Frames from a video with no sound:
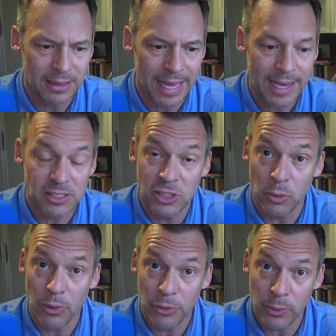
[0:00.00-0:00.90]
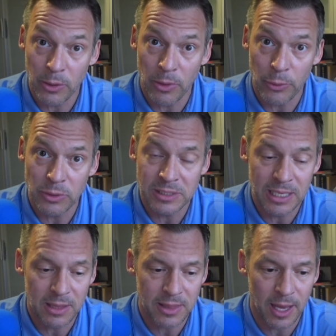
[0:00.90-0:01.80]
last year with
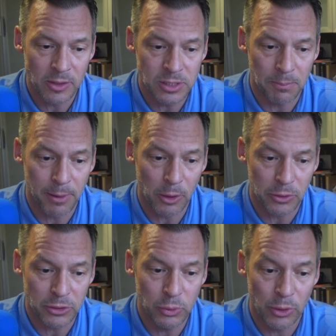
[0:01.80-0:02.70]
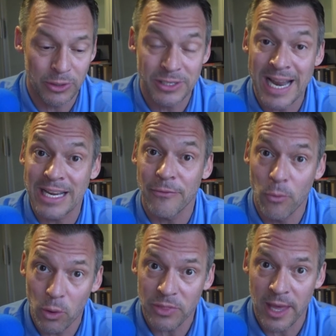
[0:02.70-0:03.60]
313,000 compared to the
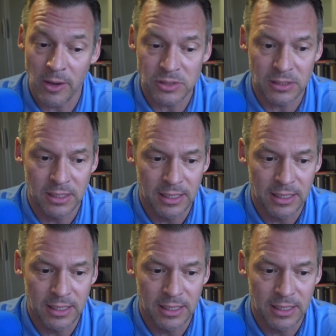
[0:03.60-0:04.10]
294,000